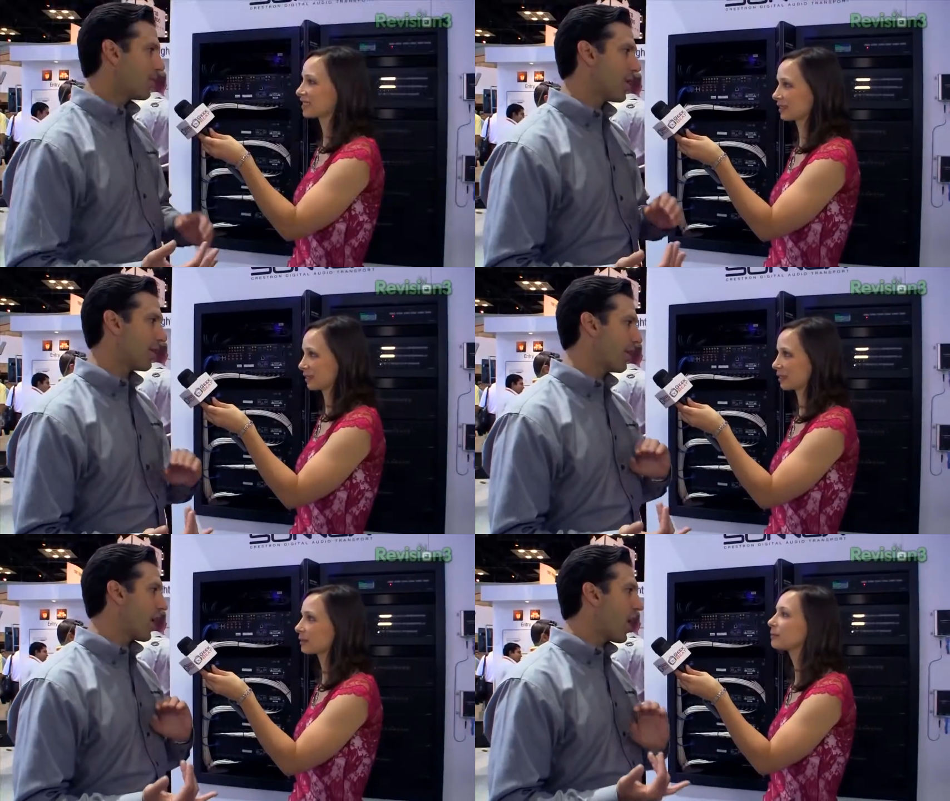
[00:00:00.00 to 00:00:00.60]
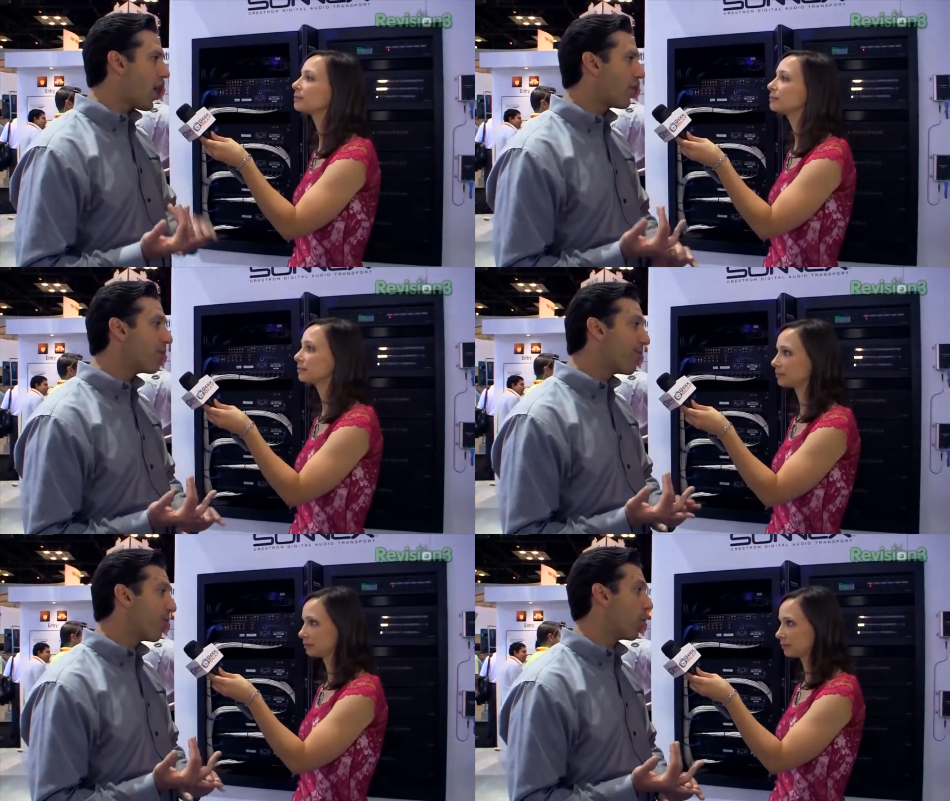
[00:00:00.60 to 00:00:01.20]
Speaker 1: We're talking one
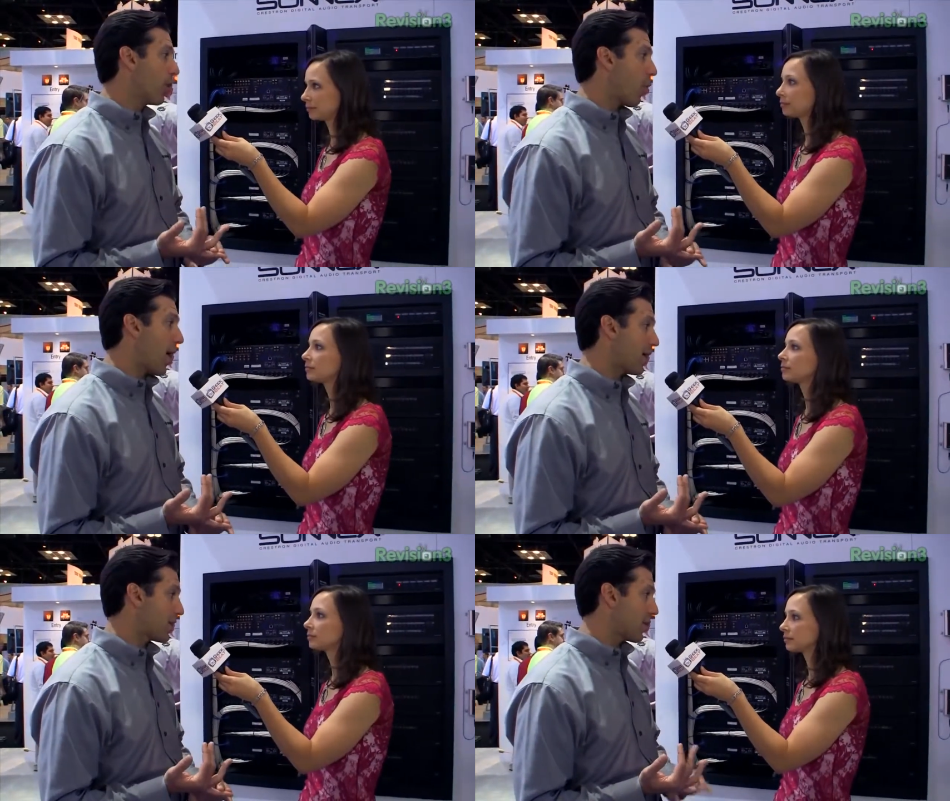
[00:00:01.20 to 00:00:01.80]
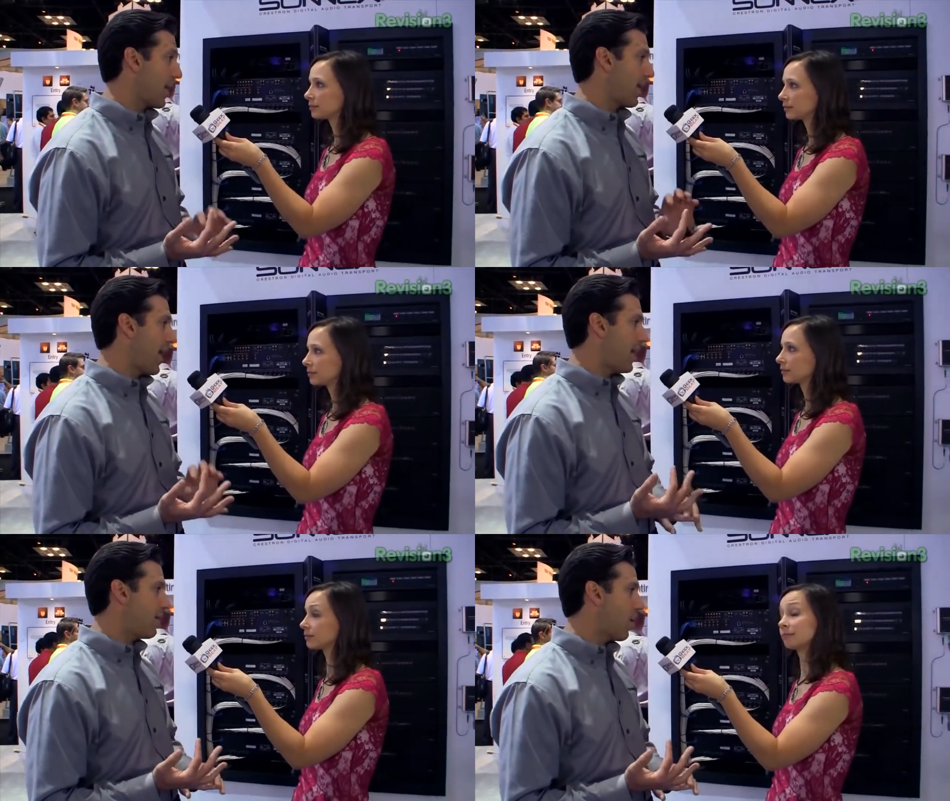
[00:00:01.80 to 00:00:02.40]
hundred forty watts at
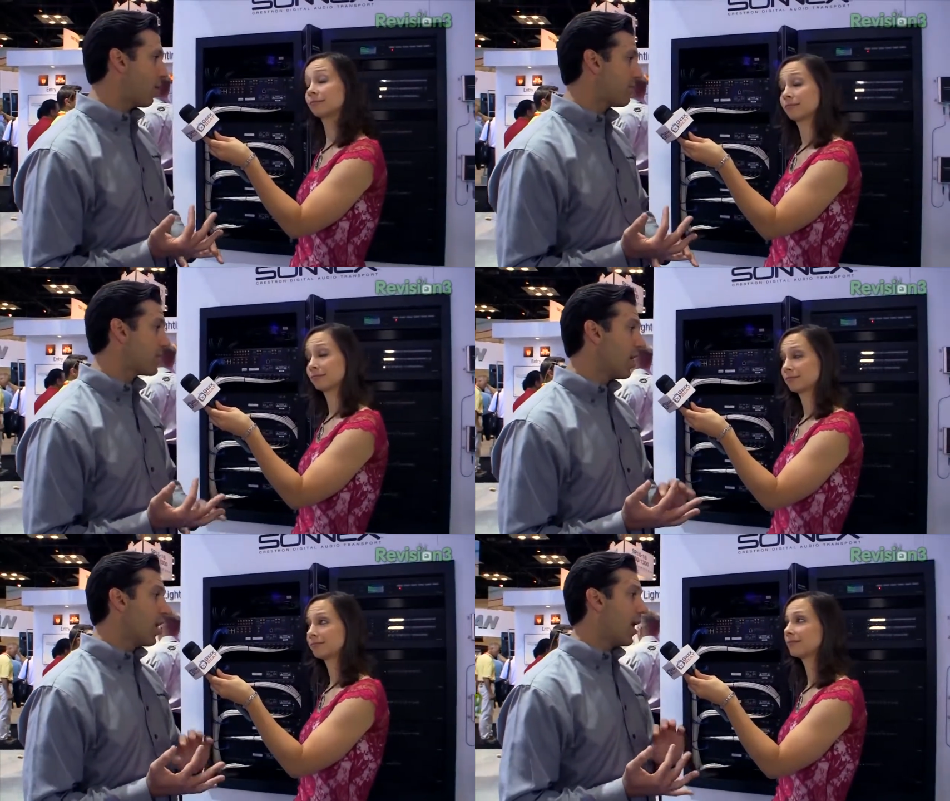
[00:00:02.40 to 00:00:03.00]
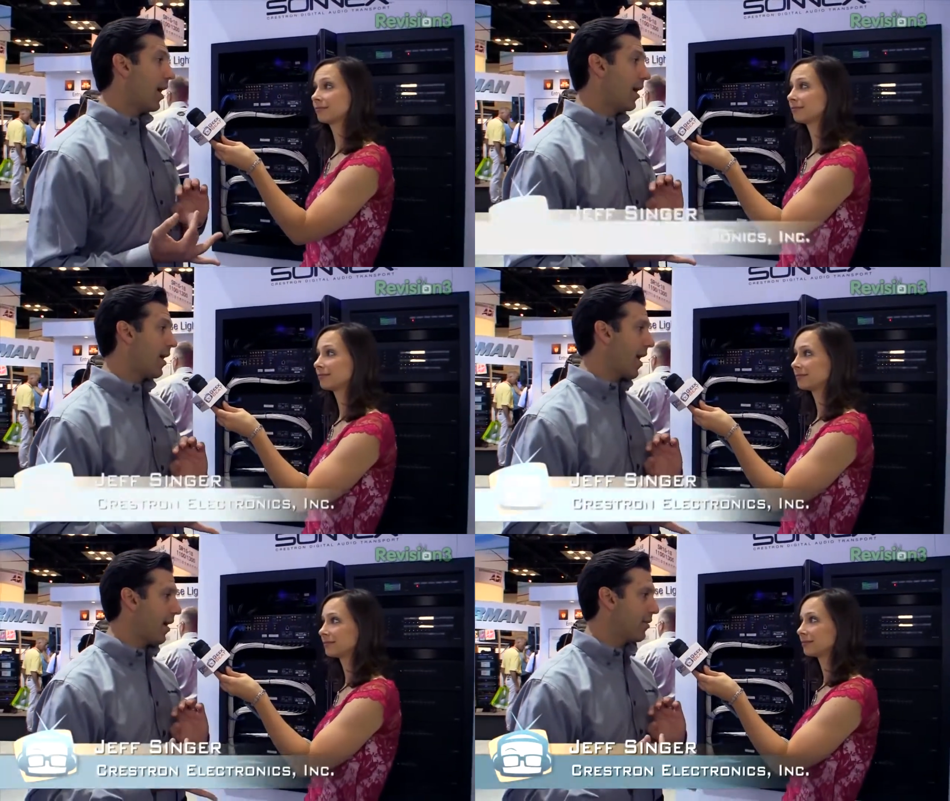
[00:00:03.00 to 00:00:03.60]
eight ohms uh,
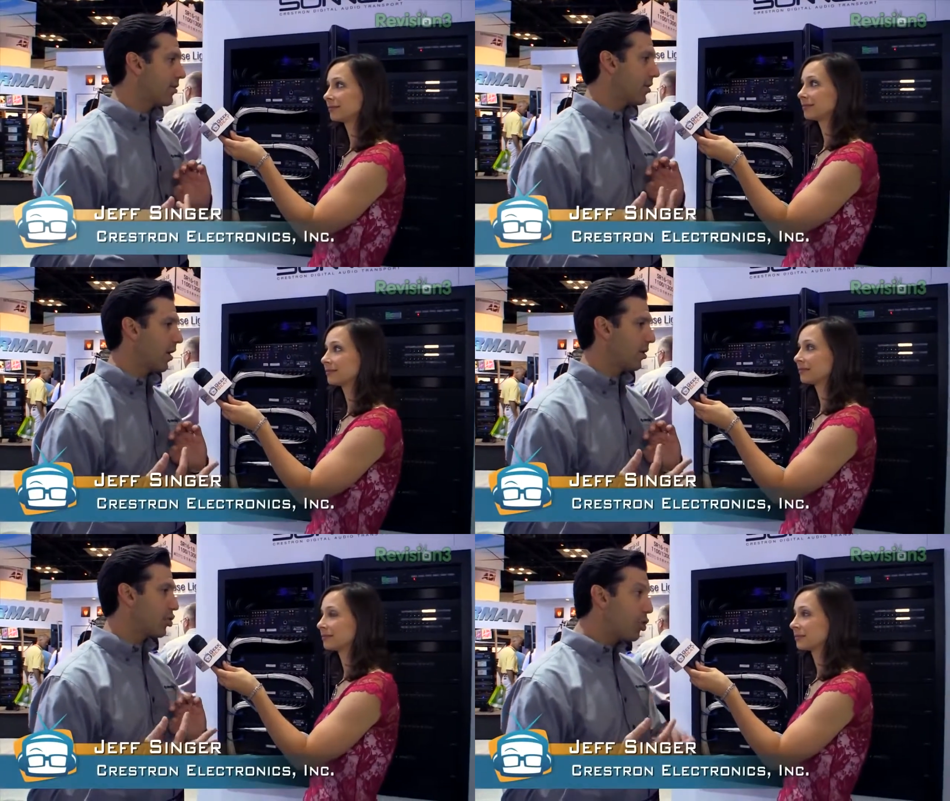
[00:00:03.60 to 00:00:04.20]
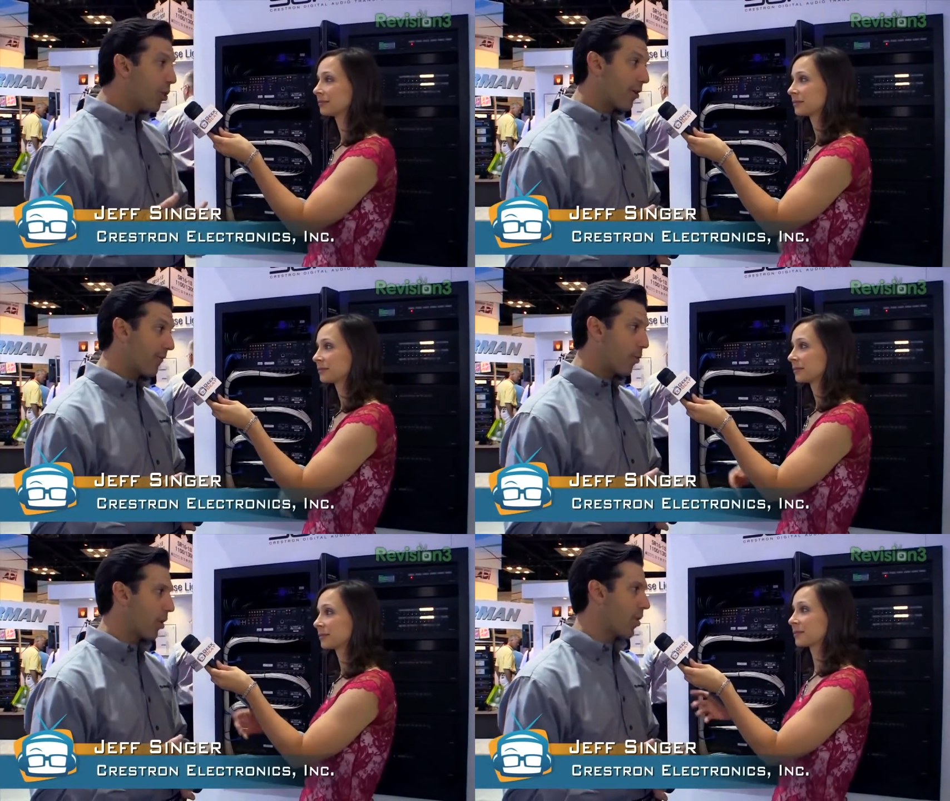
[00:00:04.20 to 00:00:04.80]
and uh, two
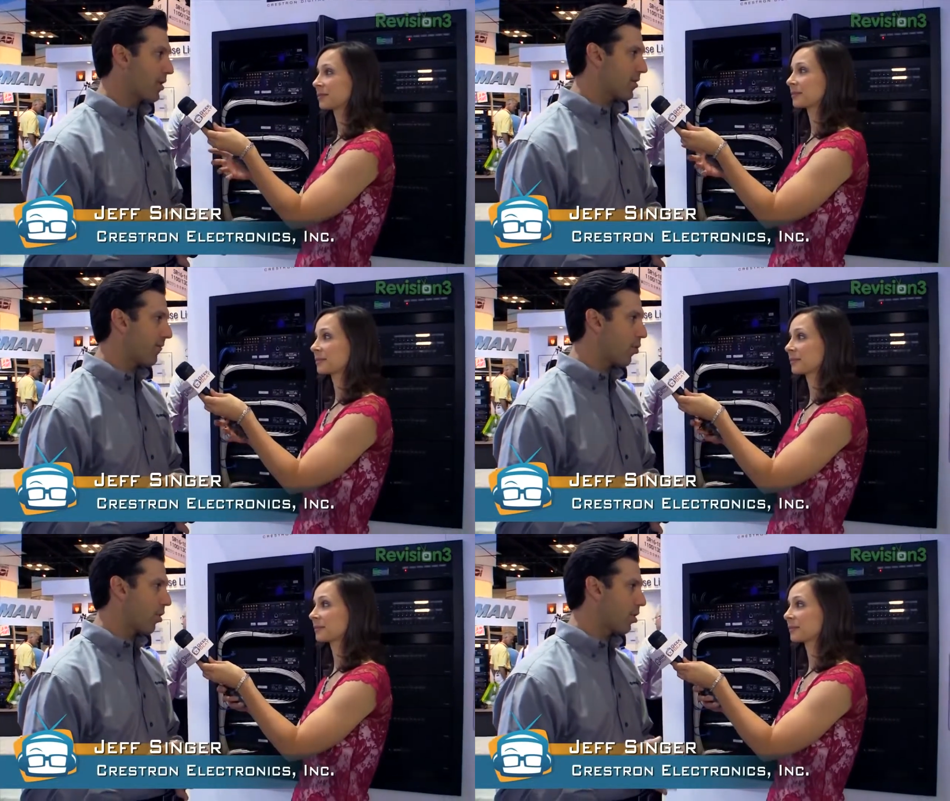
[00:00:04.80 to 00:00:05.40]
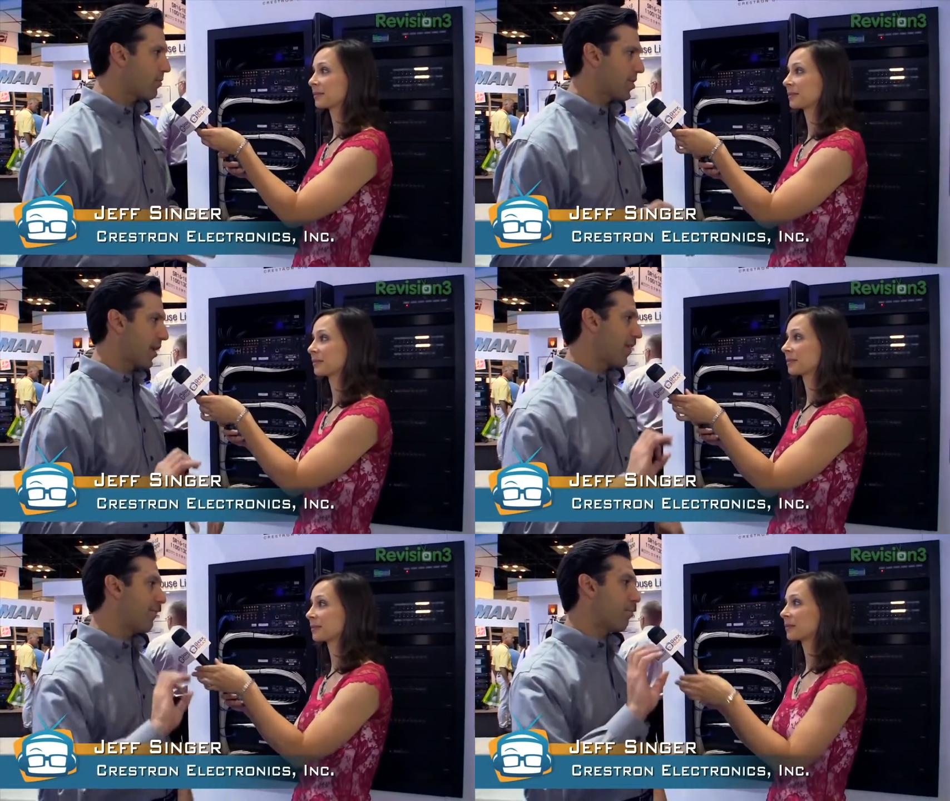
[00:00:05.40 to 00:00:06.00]
hundred forty watts at four ohms,
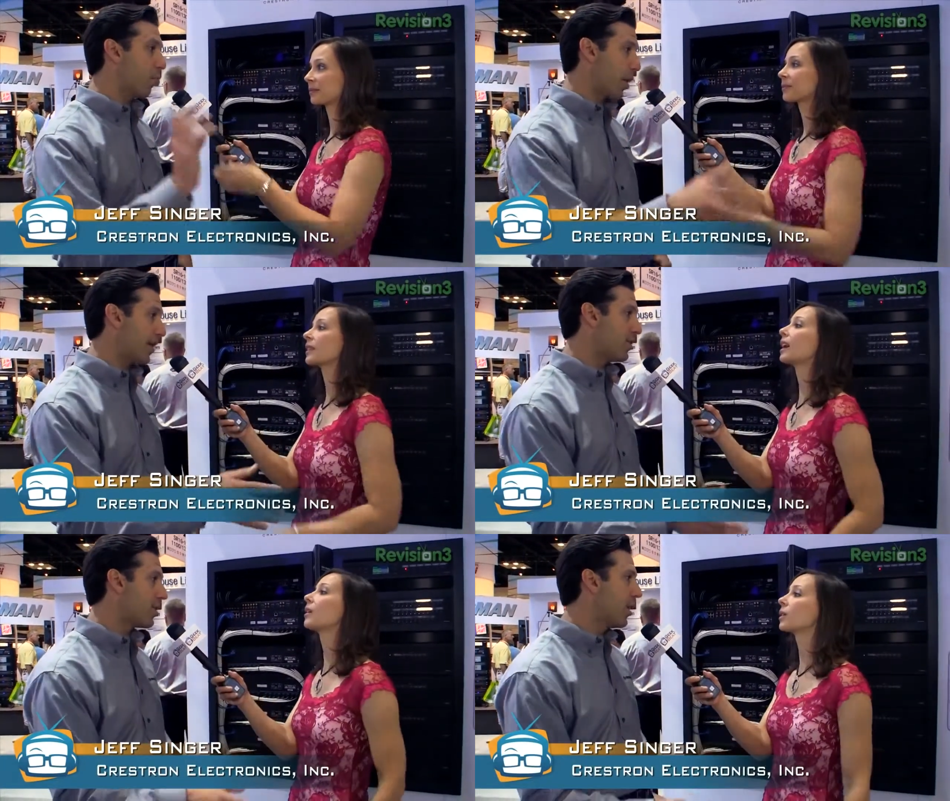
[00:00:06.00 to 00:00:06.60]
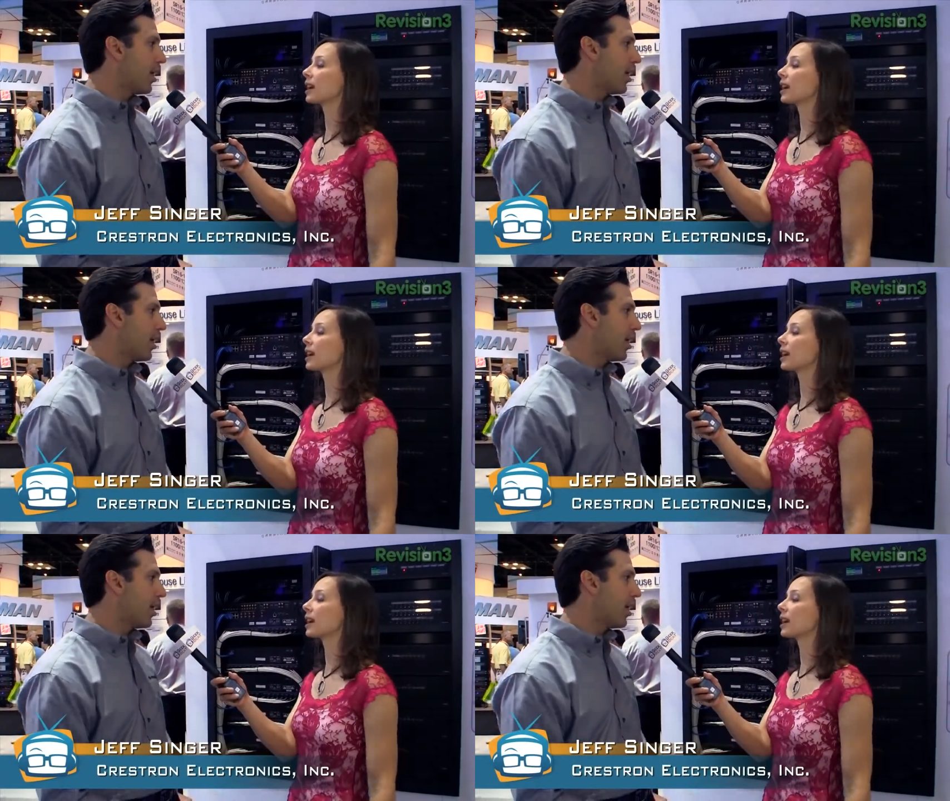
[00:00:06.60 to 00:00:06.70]
and it can even bridge